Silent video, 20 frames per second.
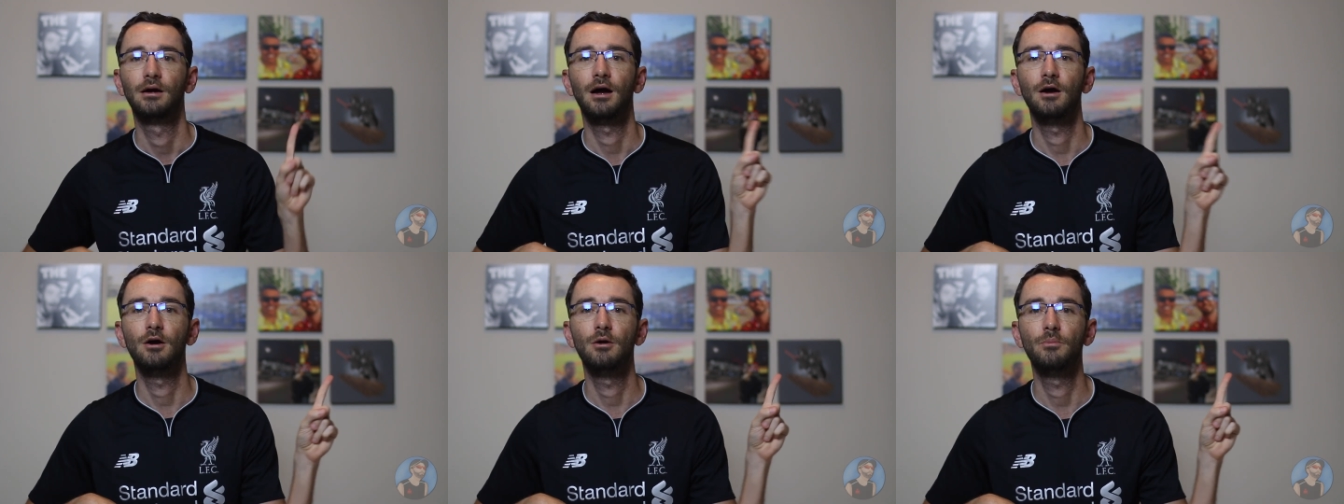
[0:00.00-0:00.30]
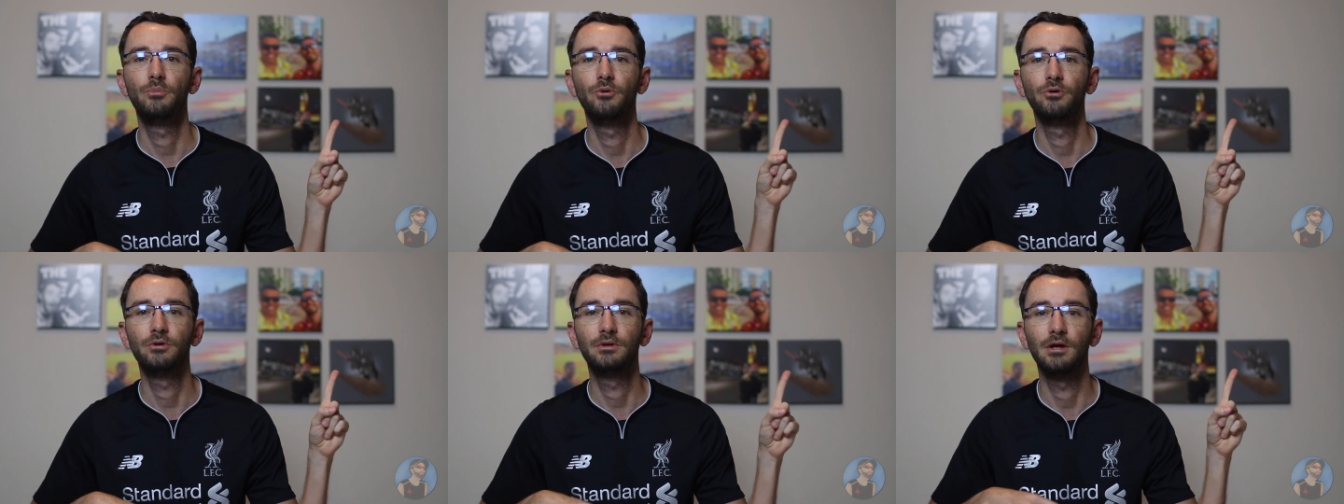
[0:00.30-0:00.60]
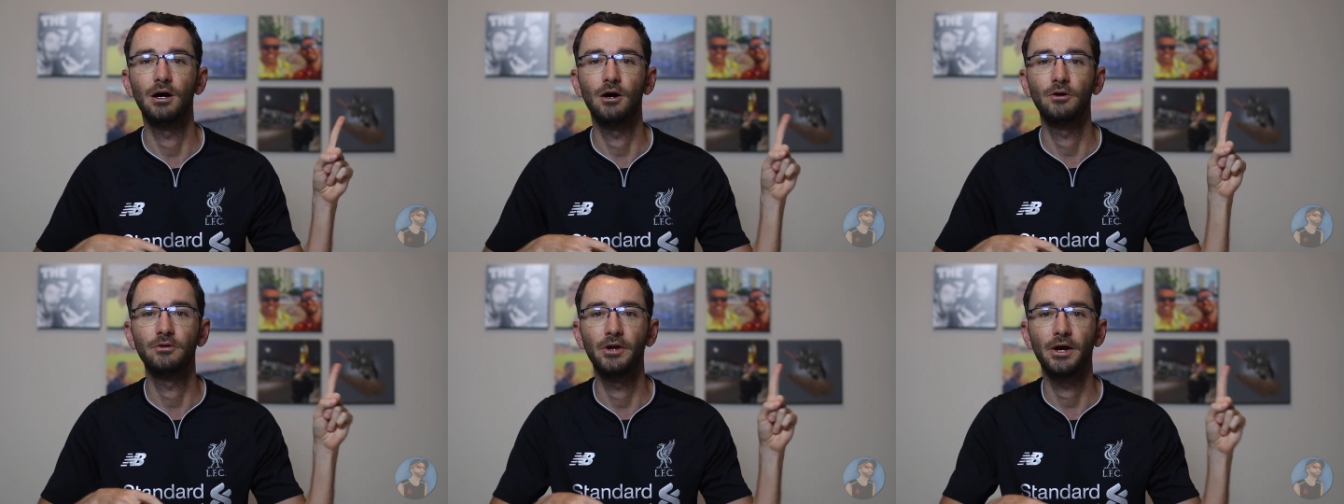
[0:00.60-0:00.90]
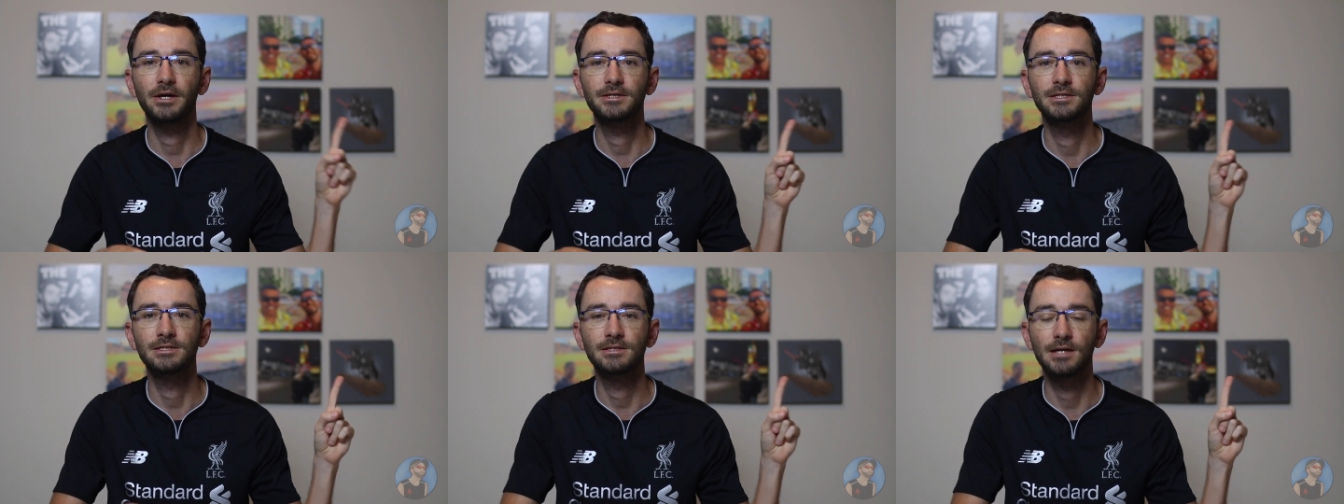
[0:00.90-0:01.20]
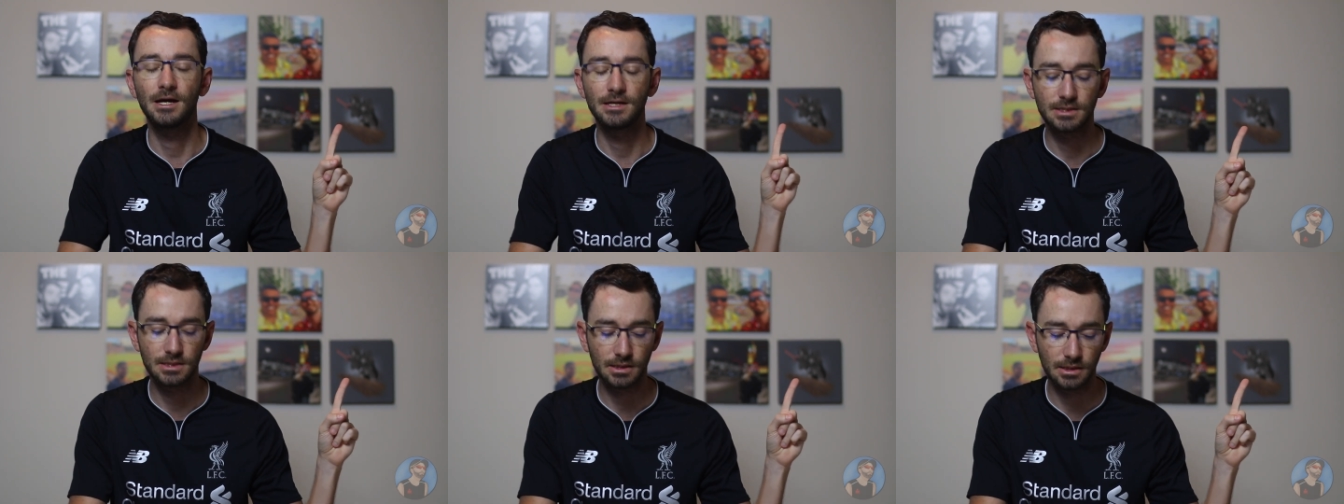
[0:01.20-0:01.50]
I will put all the
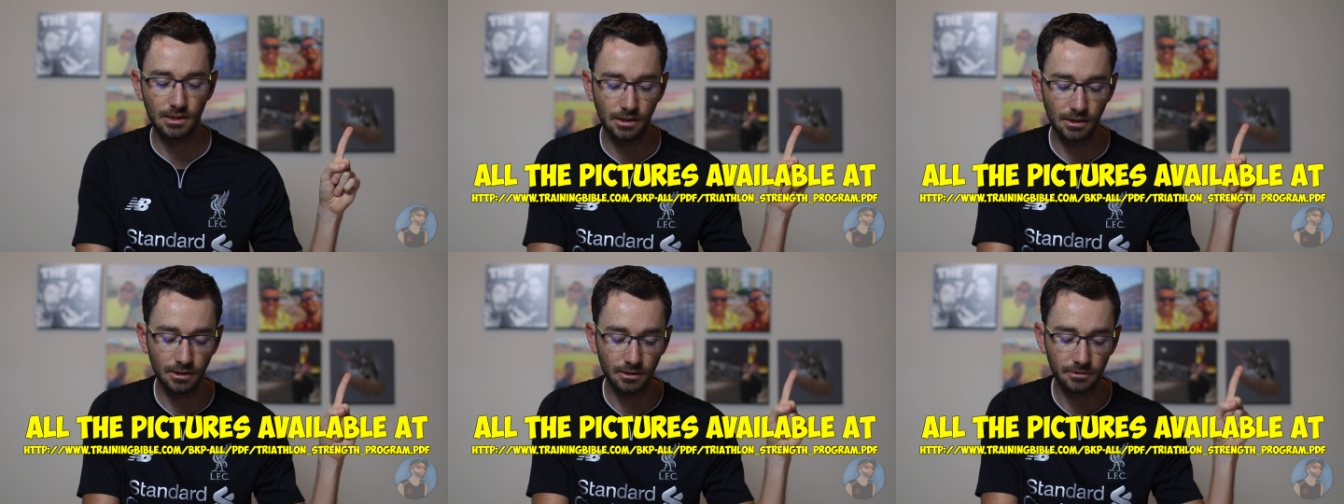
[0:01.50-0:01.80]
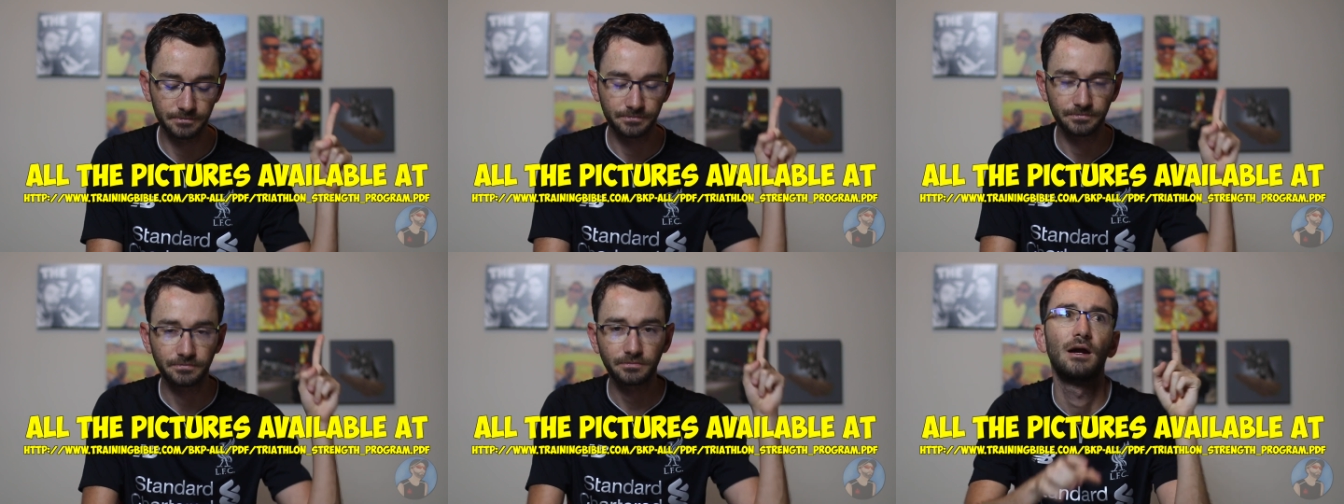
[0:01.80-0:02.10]
exercises here.